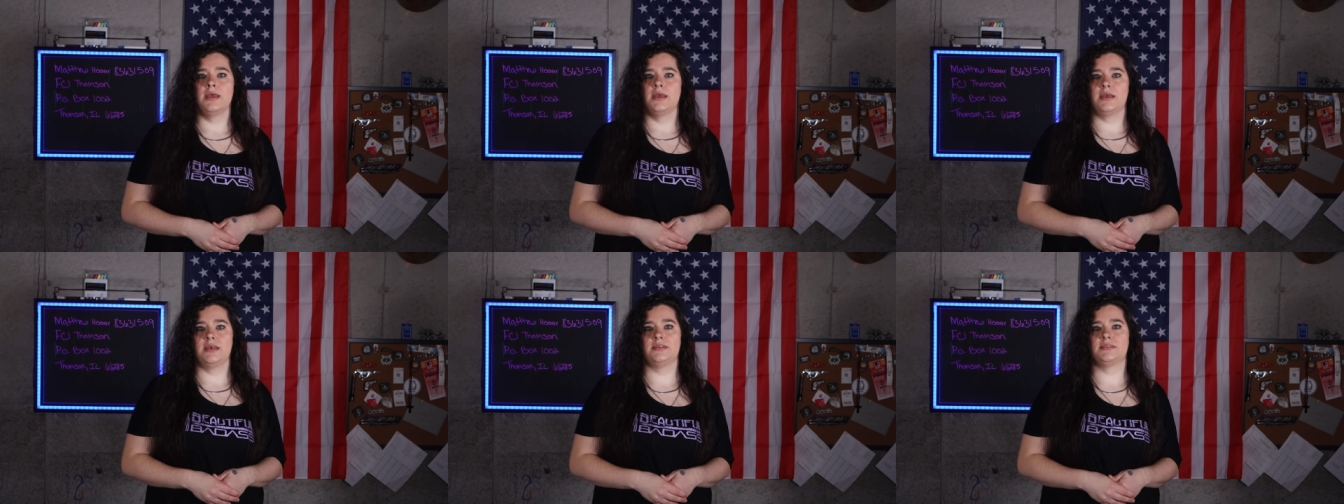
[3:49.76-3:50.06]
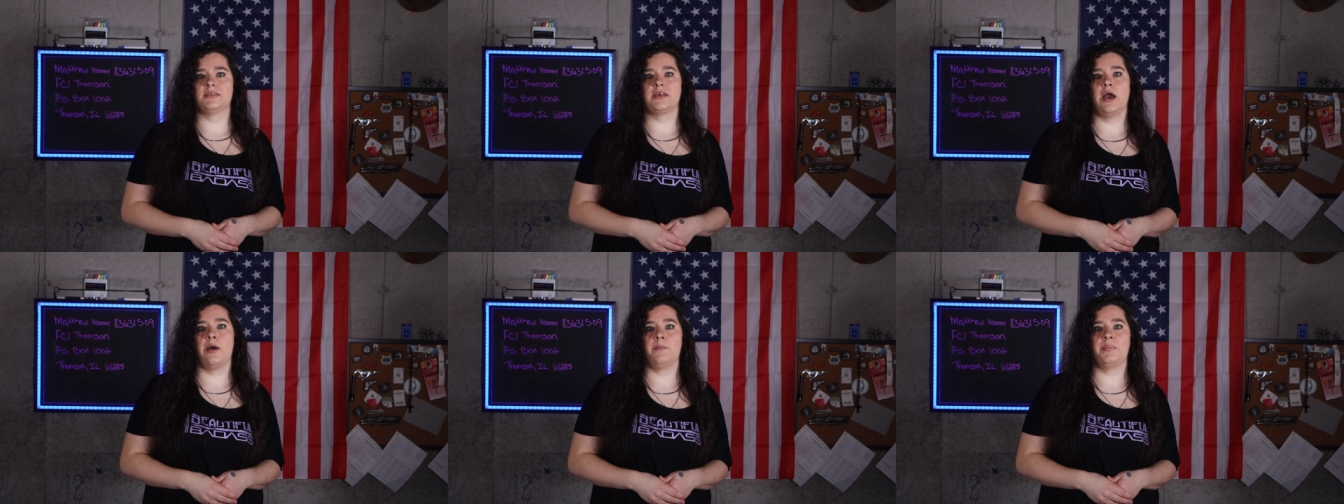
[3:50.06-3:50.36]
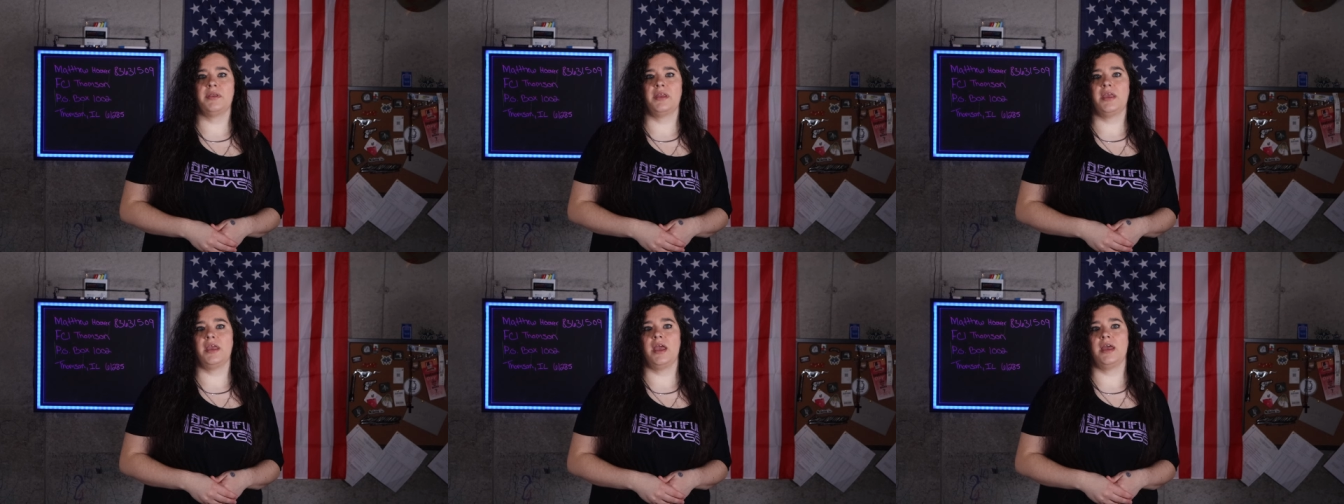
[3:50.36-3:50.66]
his
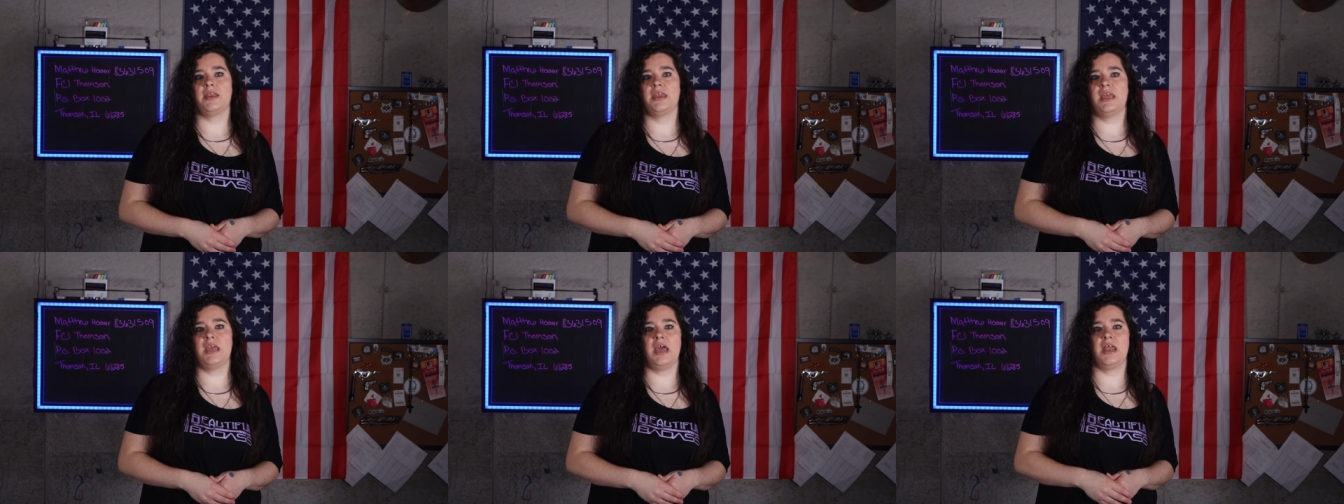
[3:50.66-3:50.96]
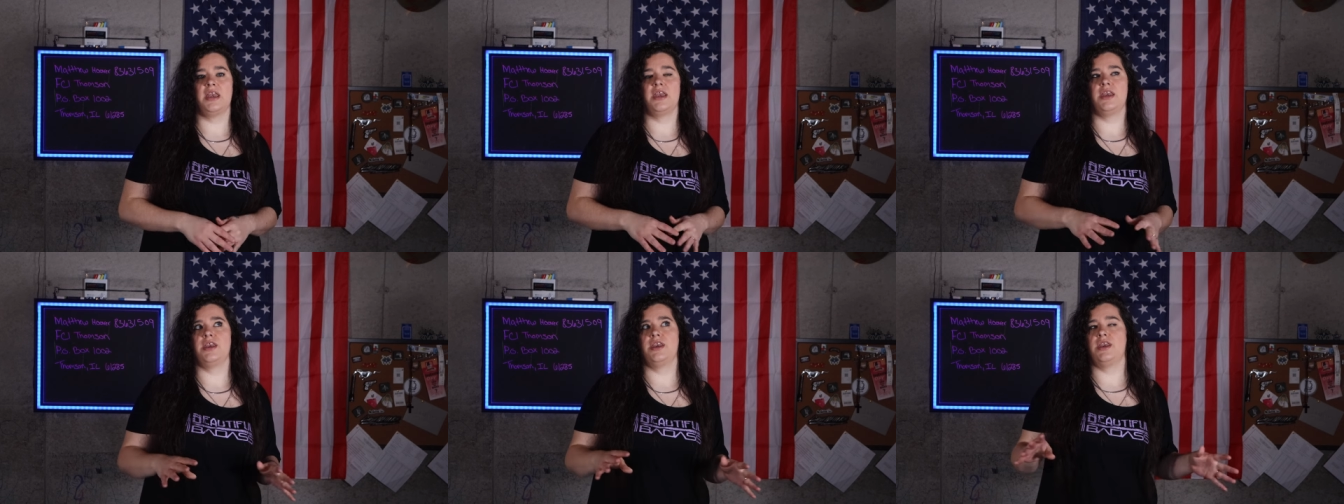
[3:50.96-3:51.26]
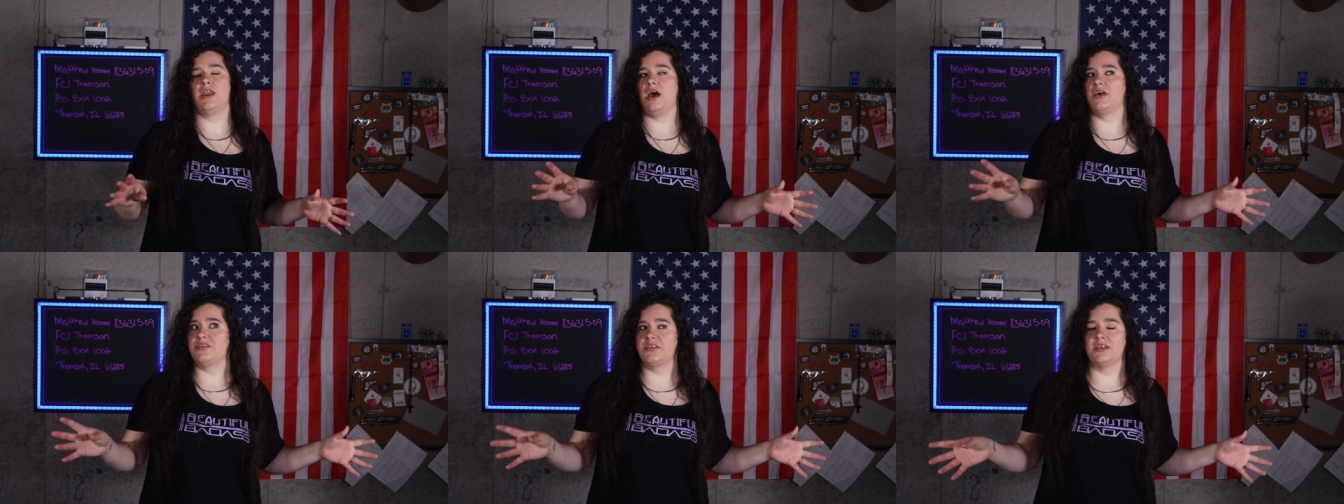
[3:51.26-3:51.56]
company and he had
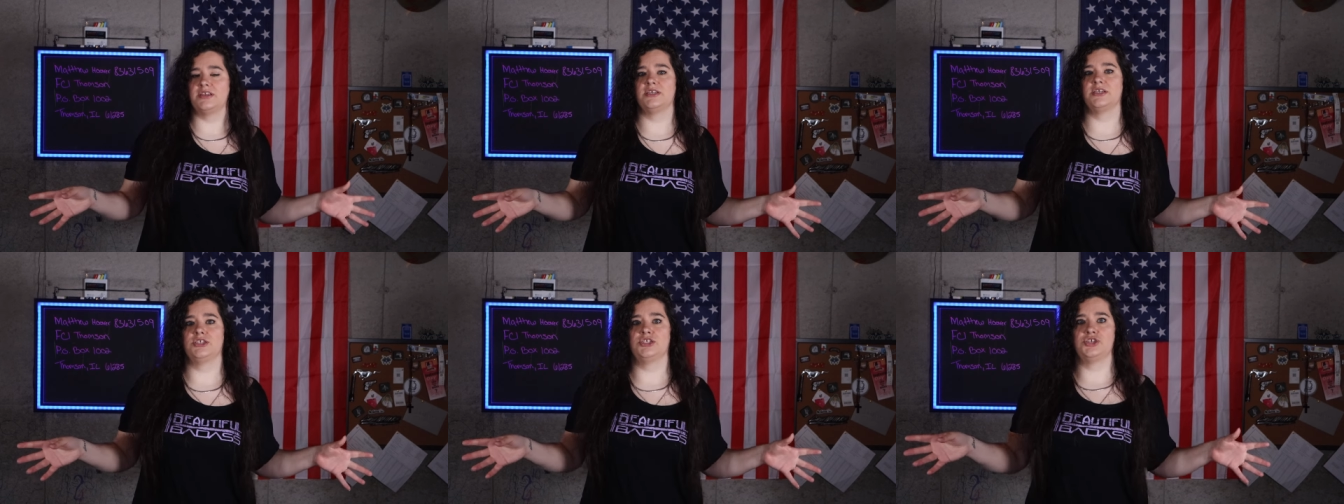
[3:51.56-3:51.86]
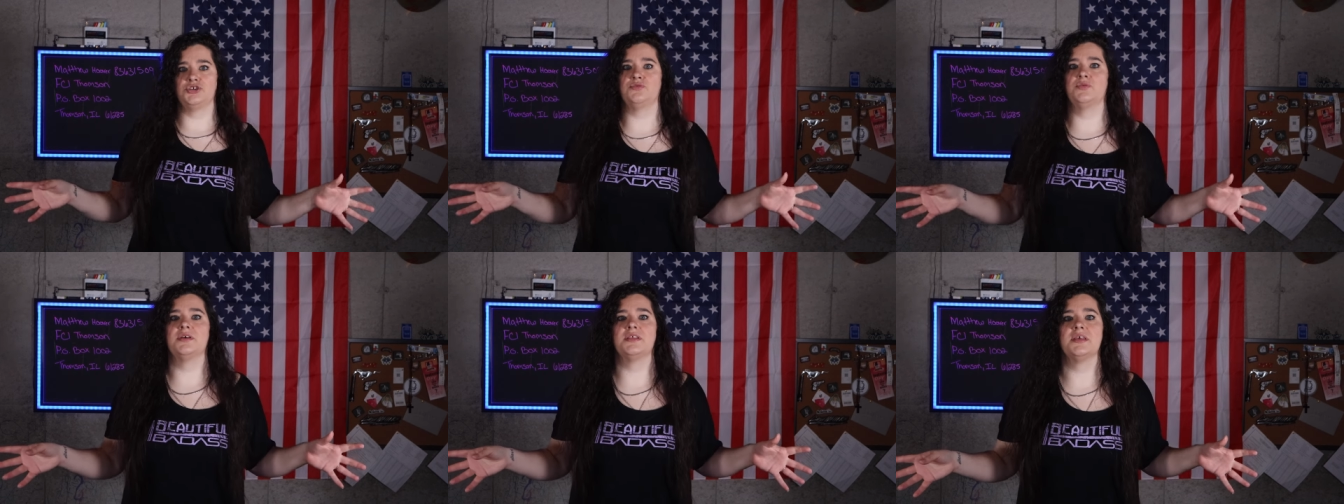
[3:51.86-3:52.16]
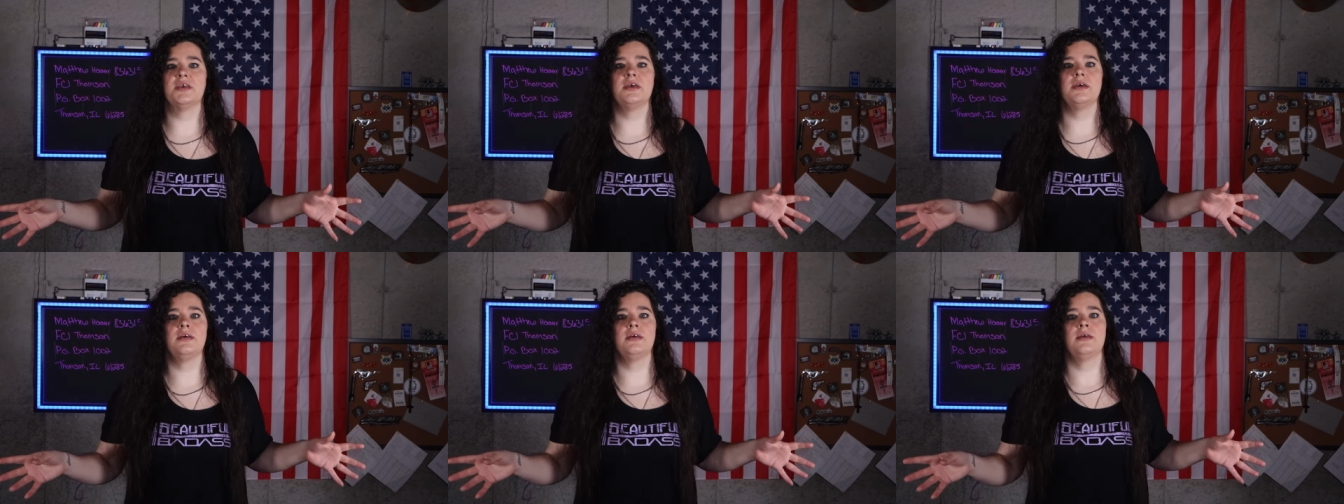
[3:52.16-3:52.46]
nothing to do with
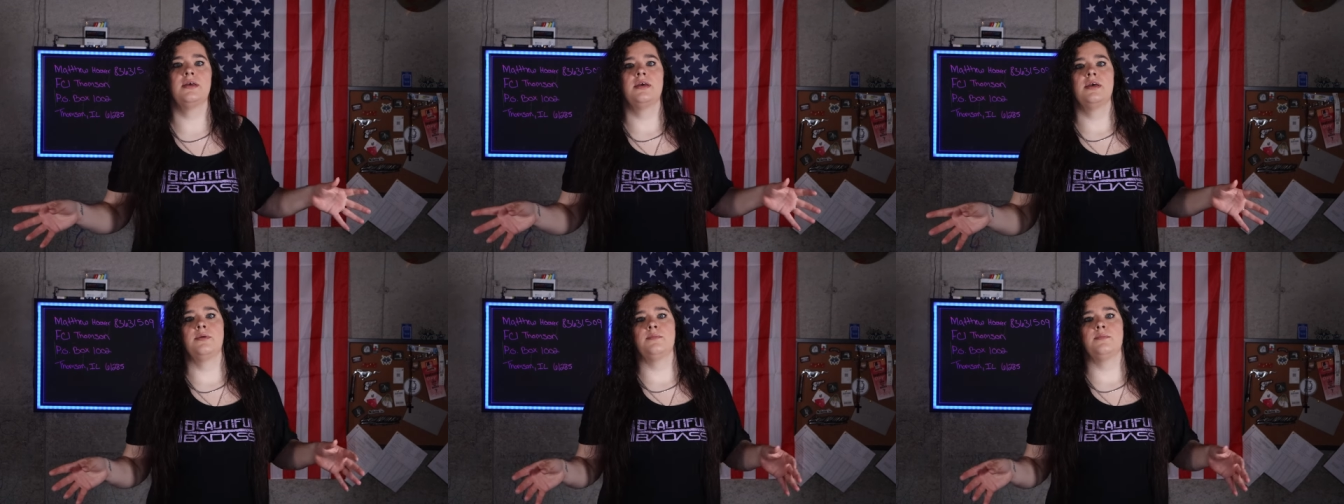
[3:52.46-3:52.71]
it